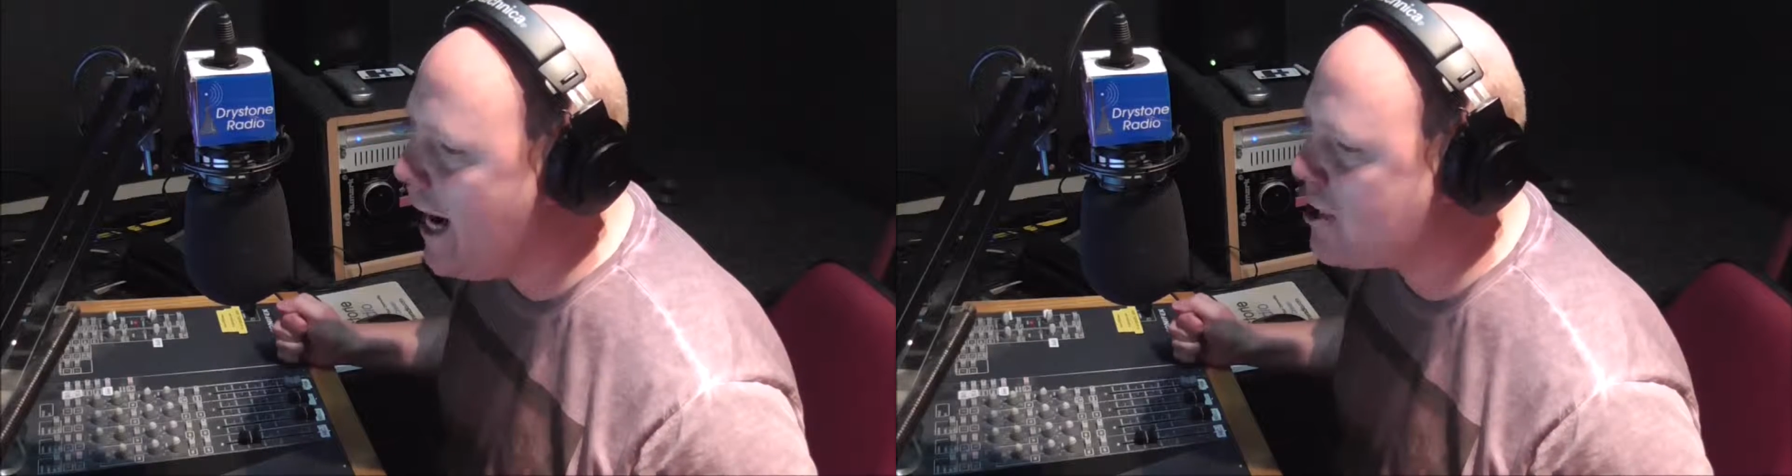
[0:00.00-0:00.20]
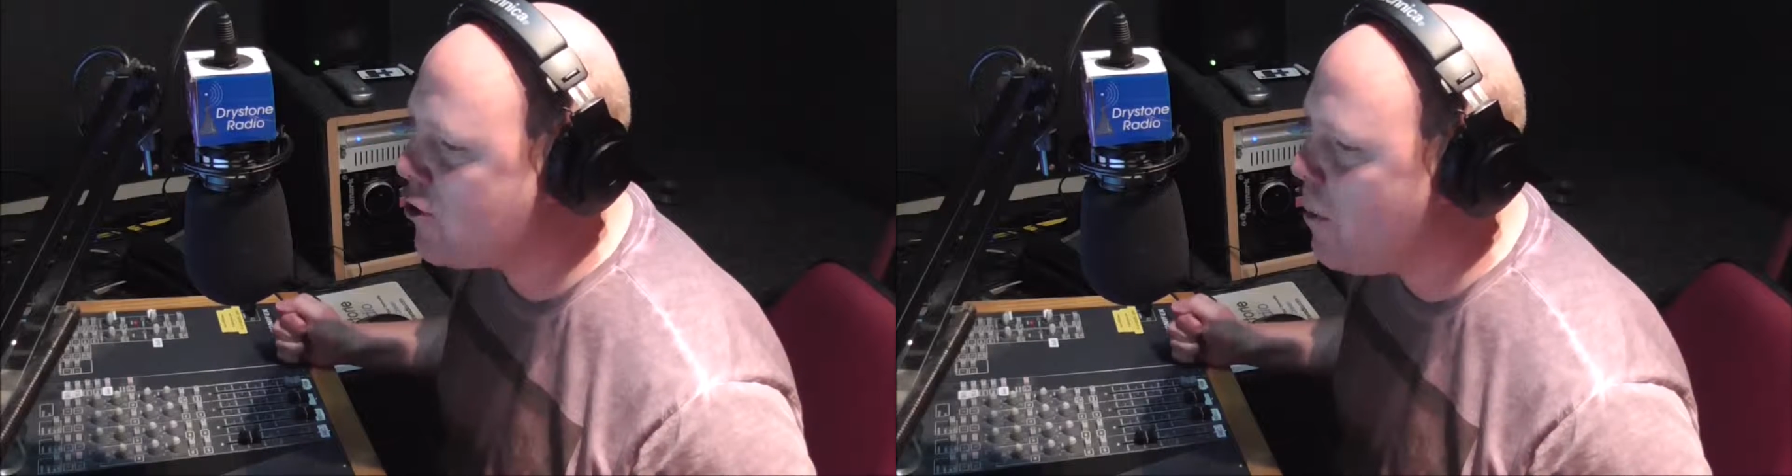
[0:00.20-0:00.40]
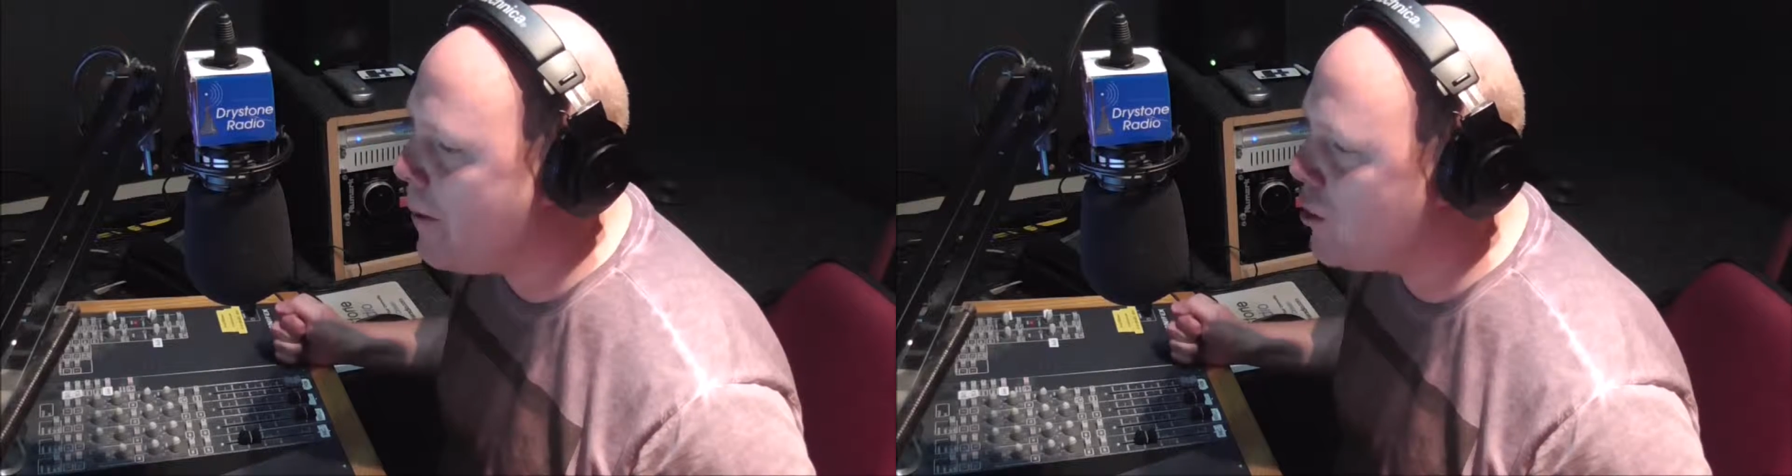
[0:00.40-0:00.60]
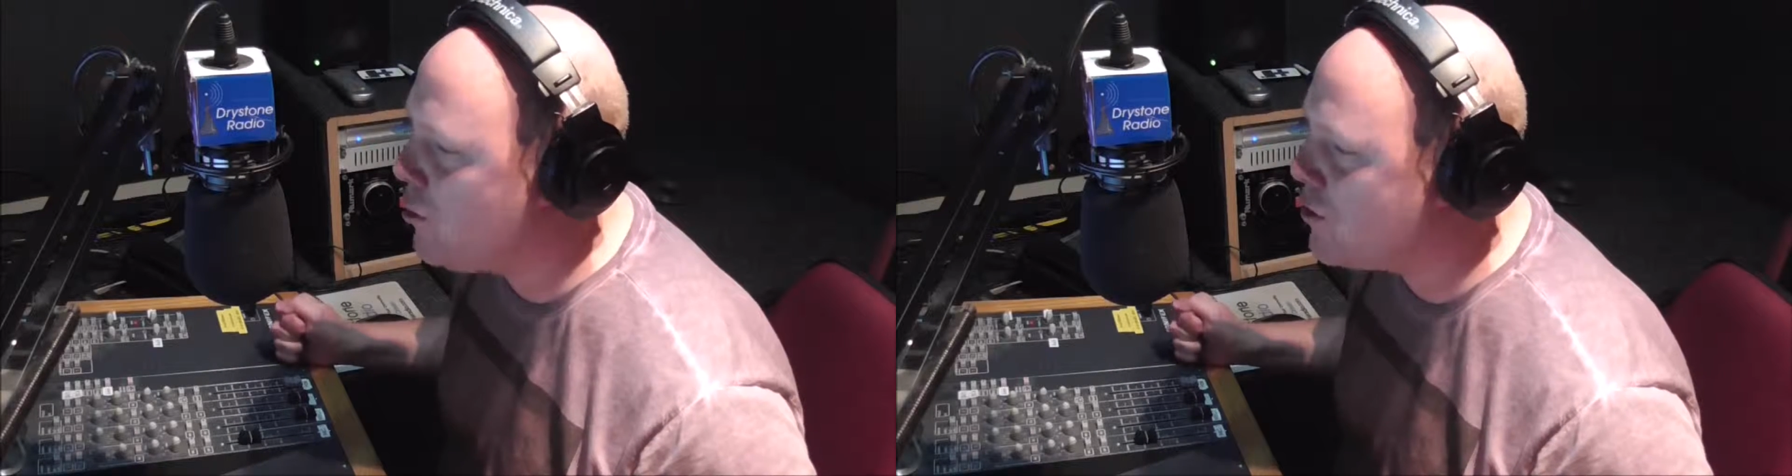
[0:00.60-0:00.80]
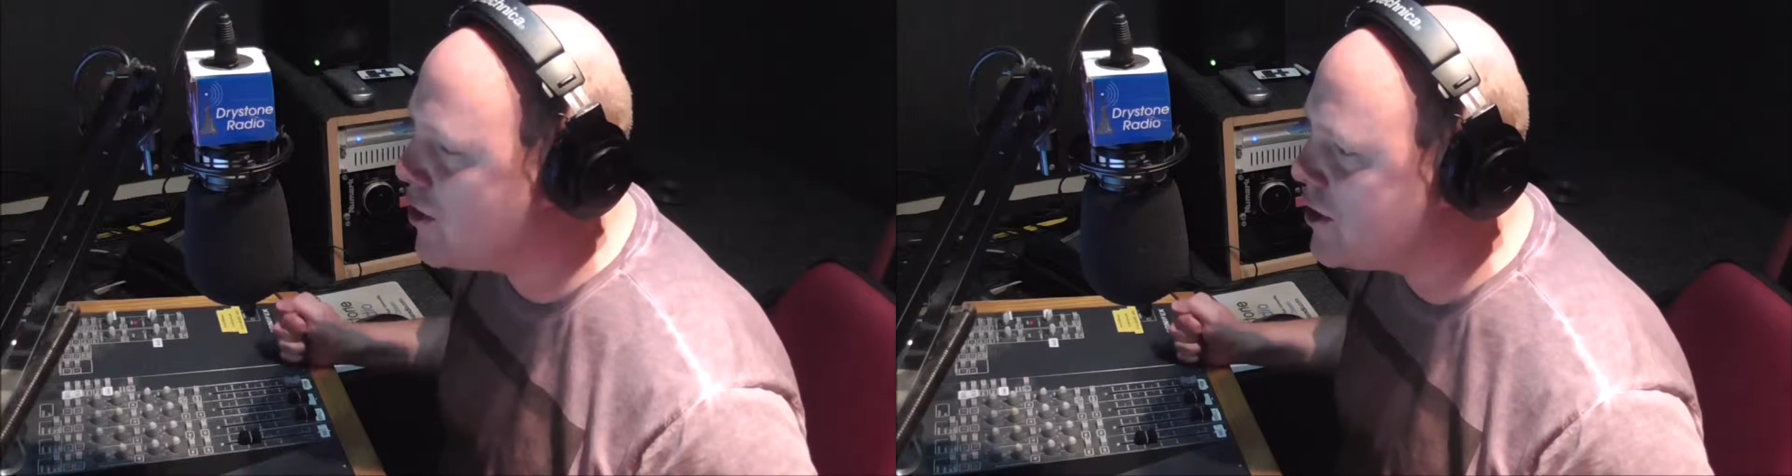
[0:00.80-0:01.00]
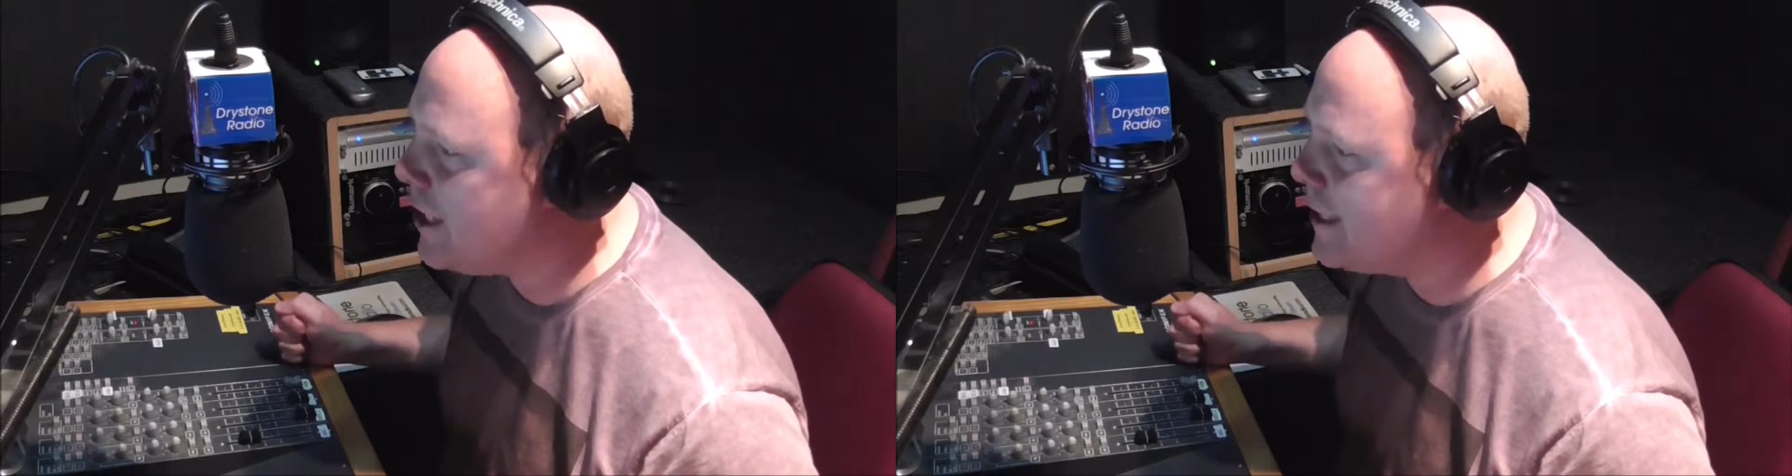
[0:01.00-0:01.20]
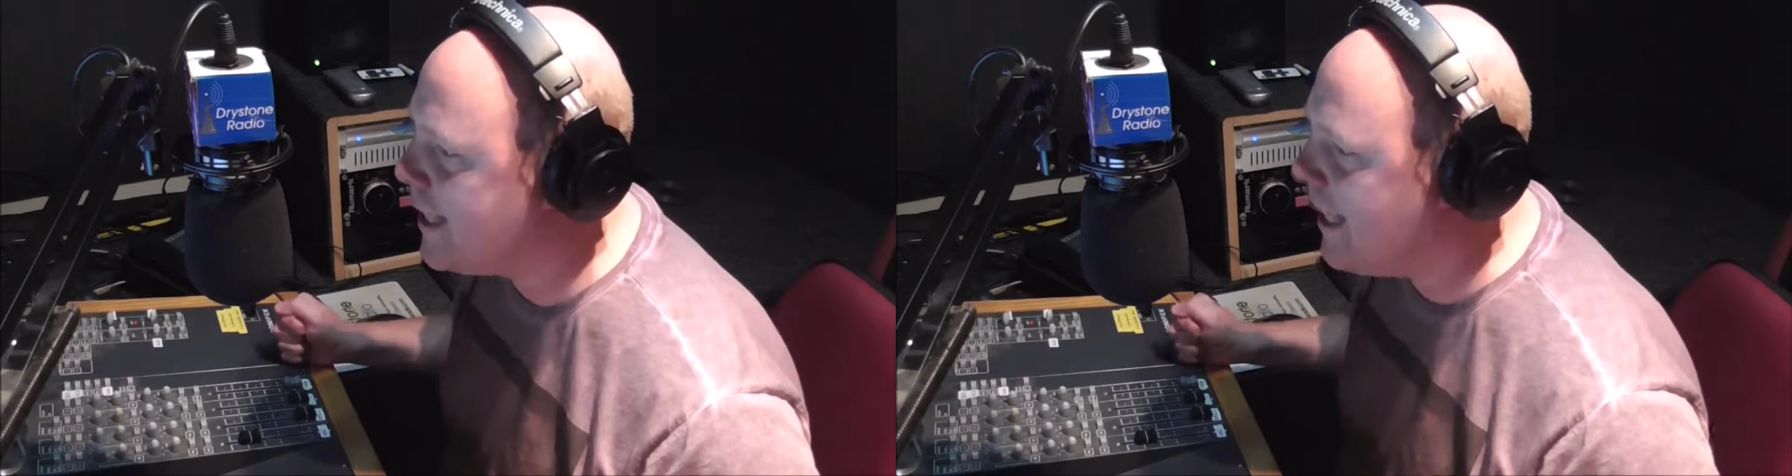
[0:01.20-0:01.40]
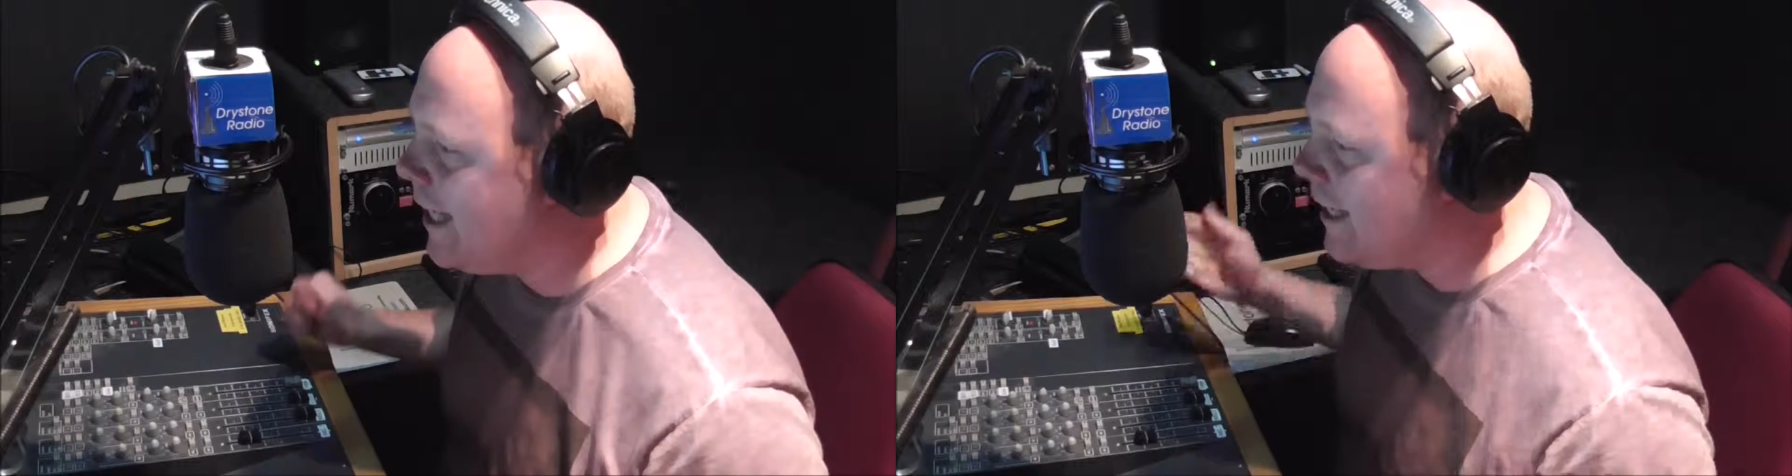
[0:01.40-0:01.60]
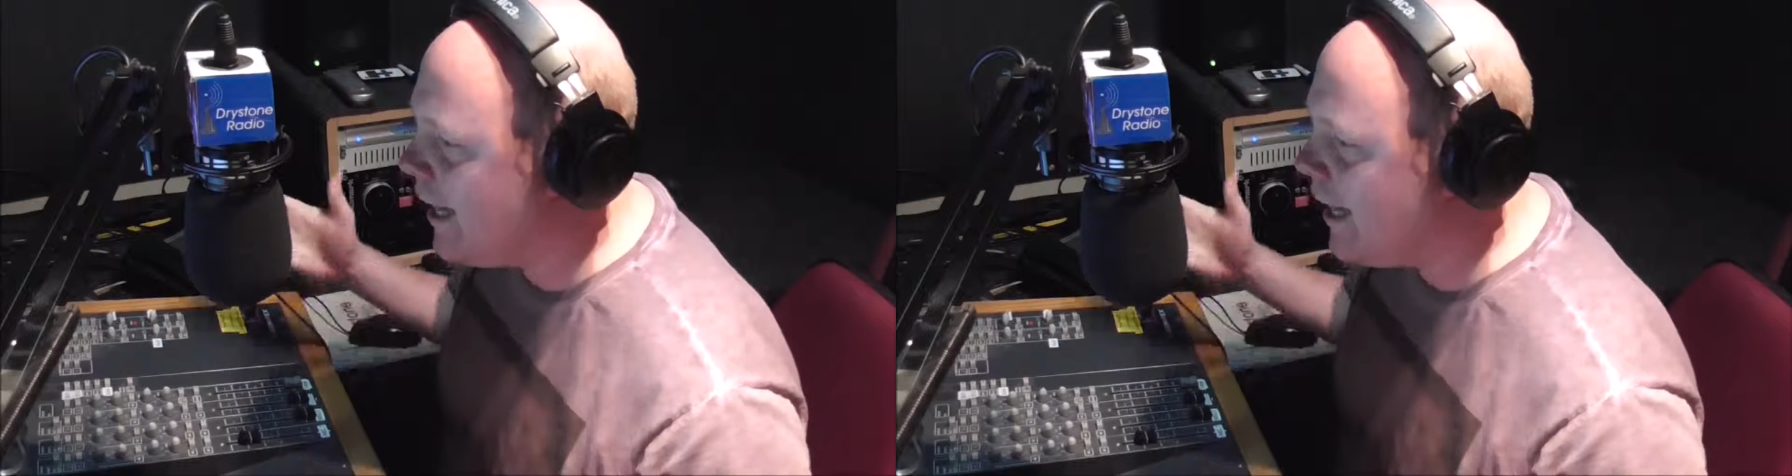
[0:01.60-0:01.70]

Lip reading: Astronomical Society.